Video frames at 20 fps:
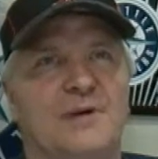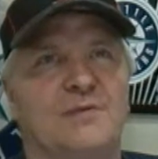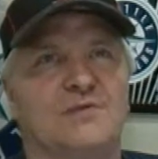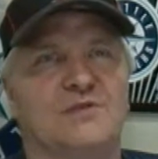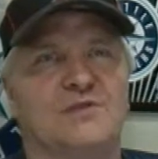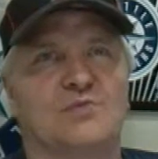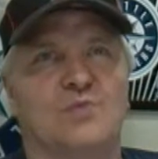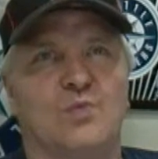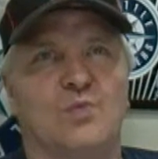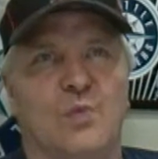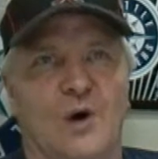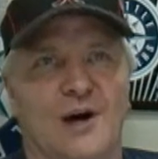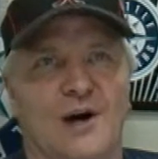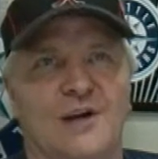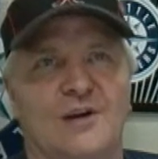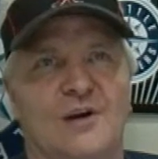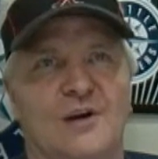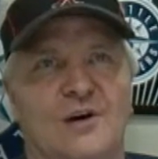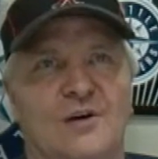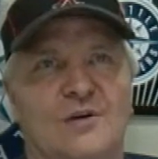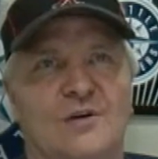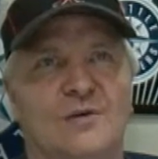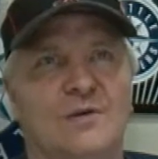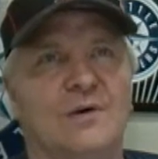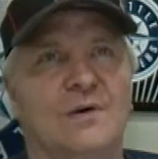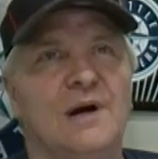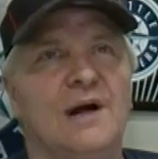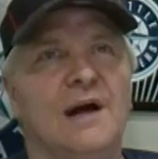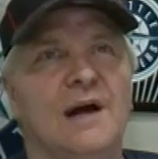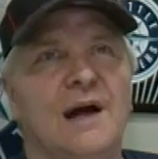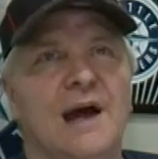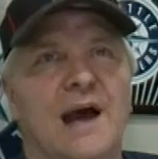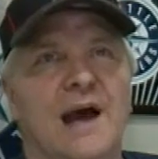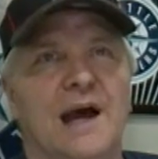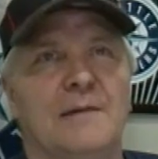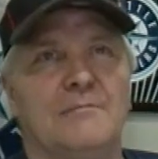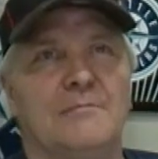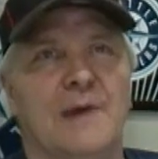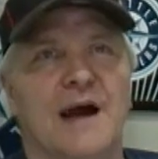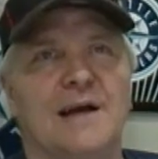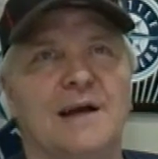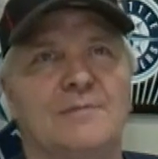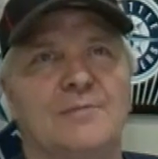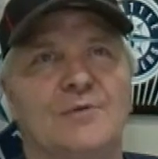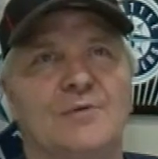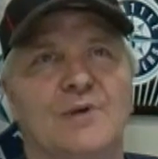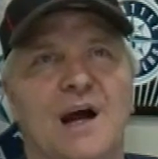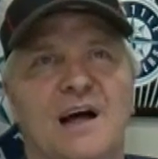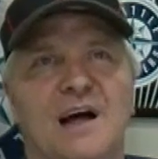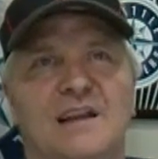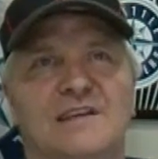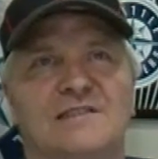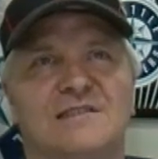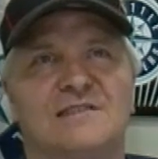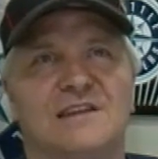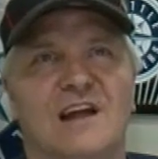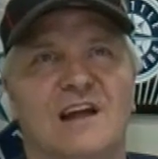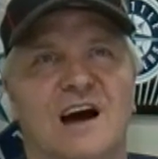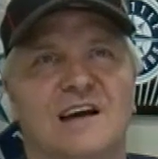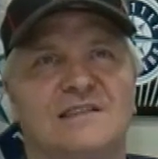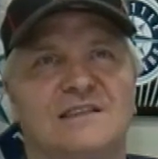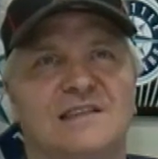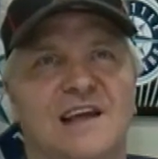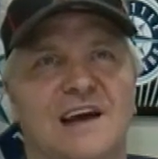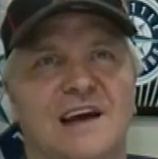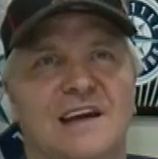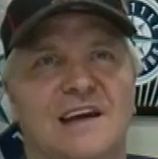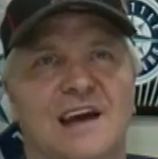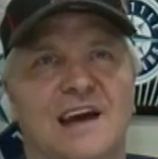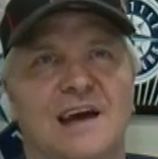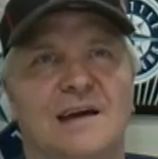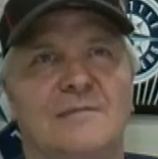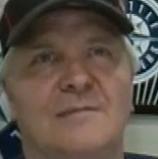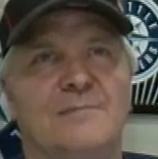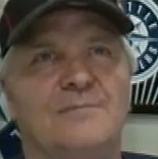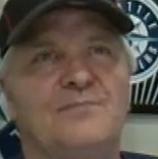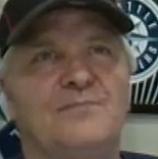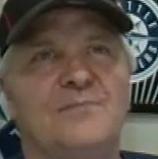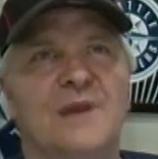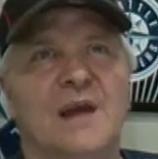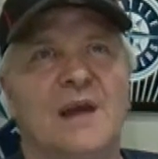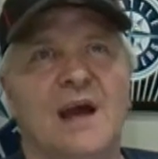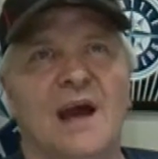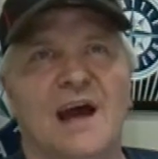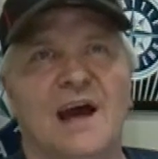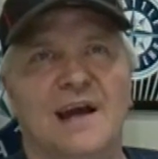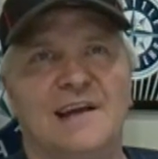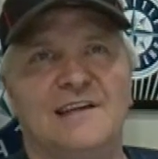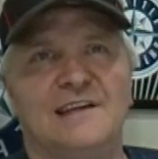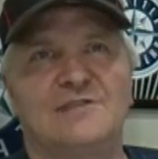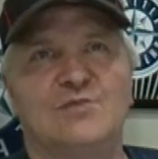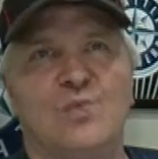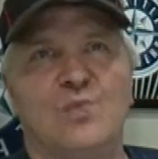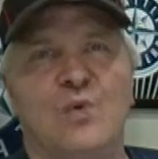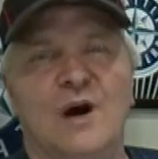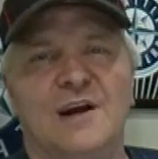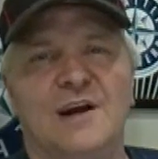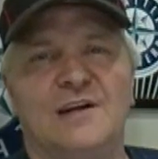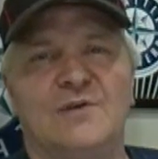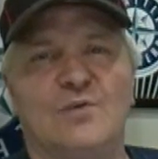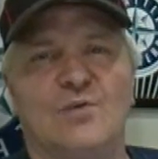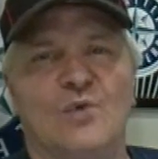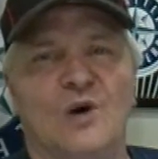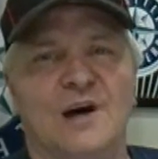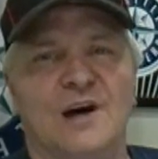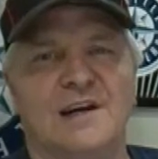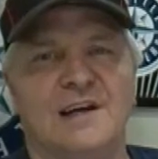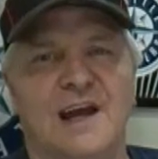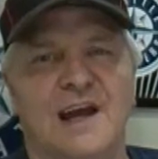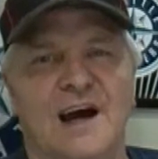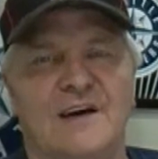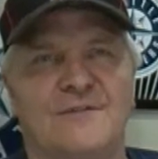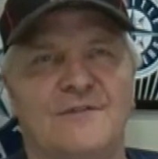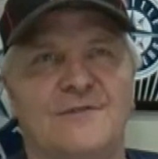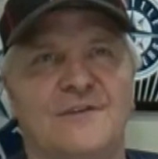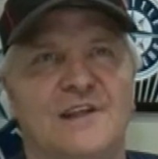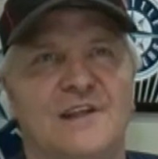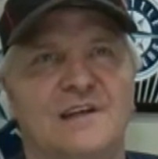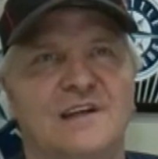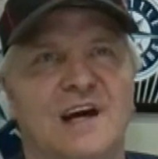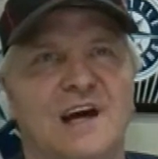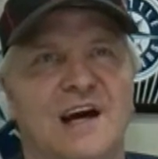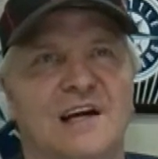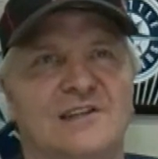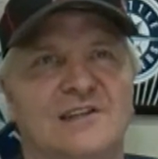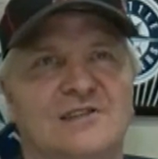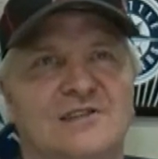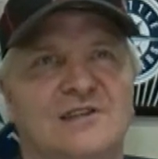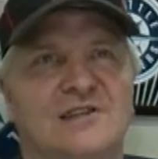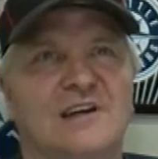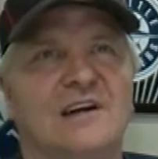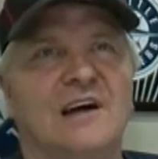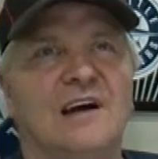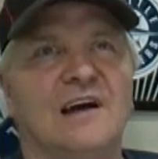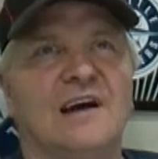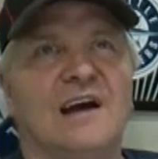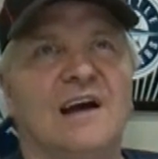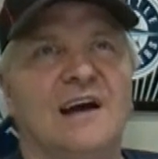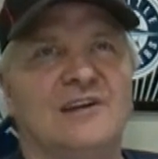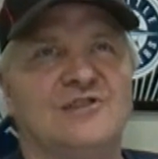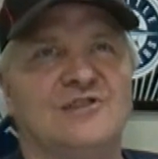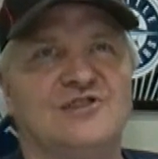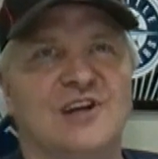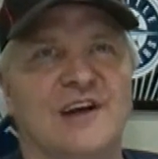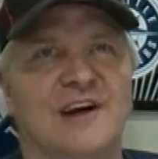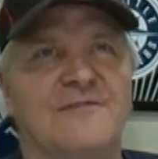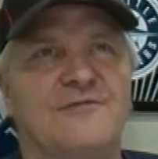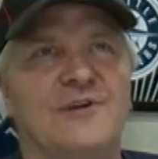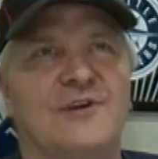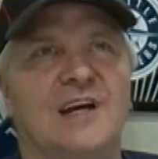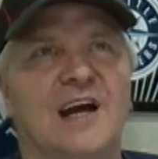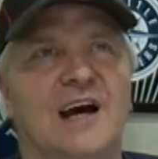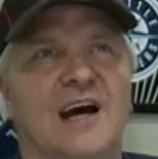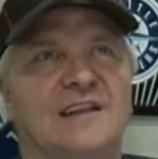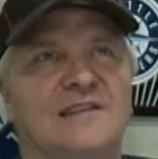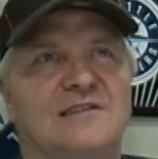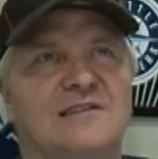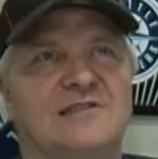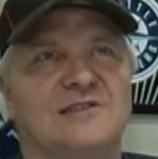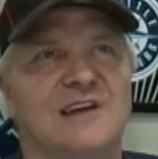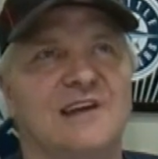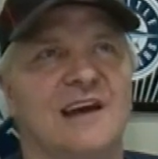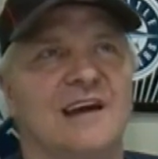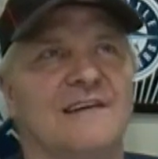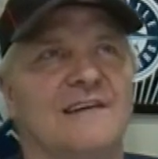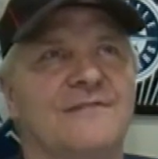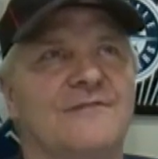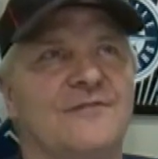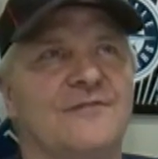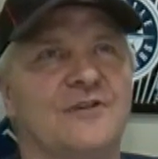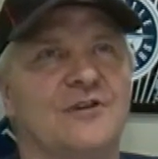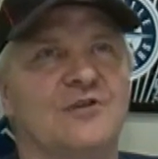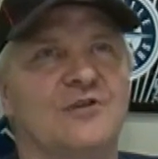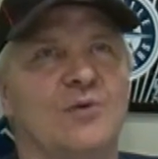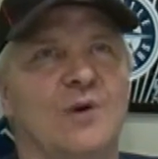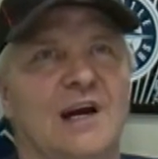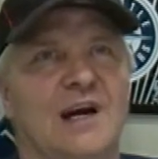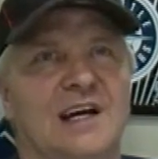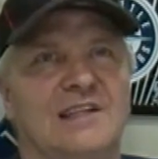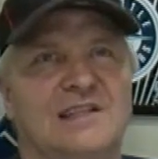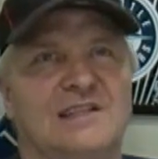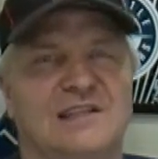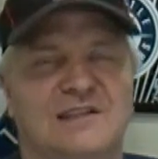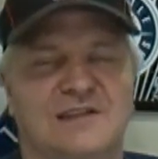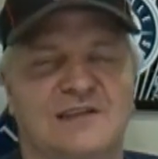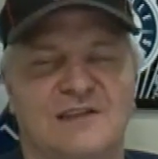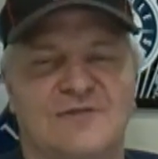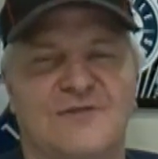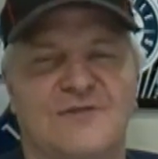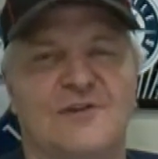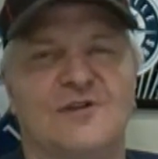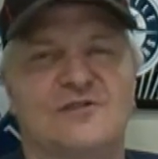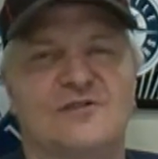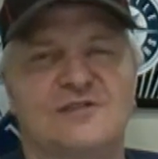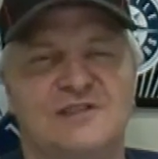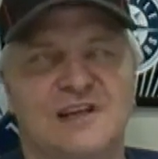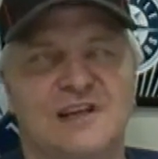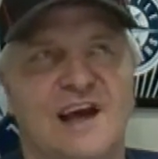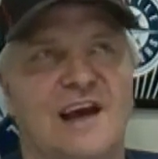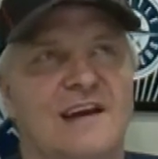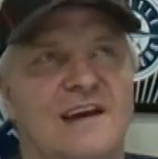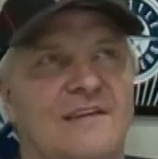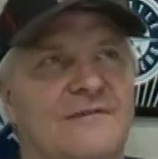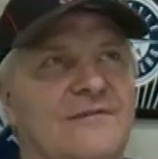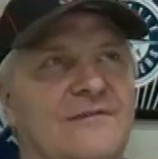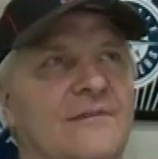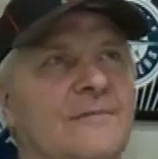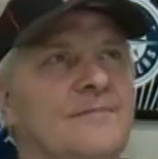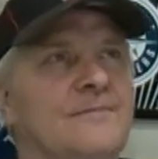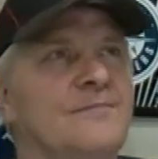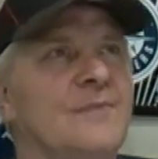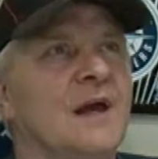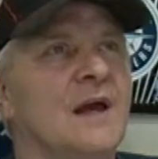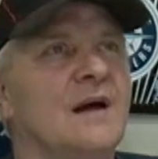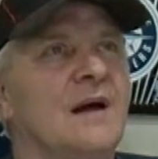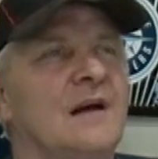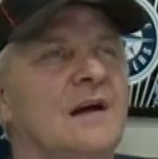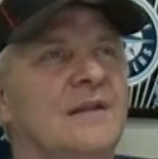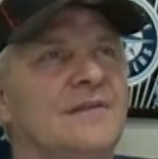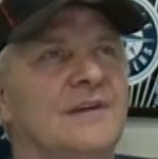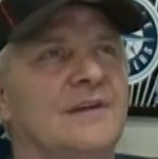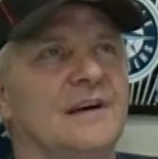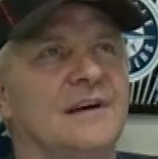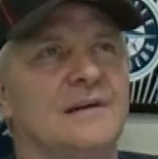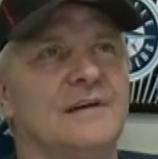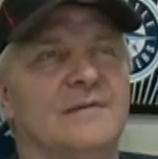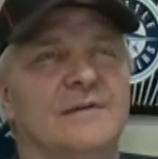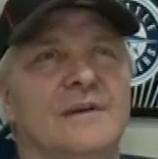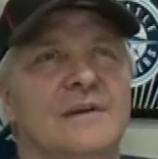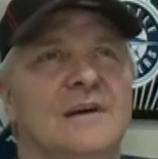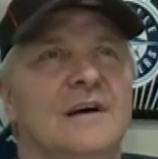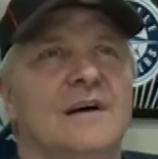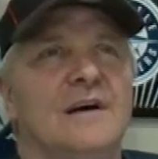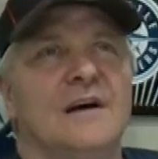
He was 1-0, and Mike Morales lost that game, and he's 1-1 now for the Nuts. And Jeffrey got the save for the Quakes as his first save. The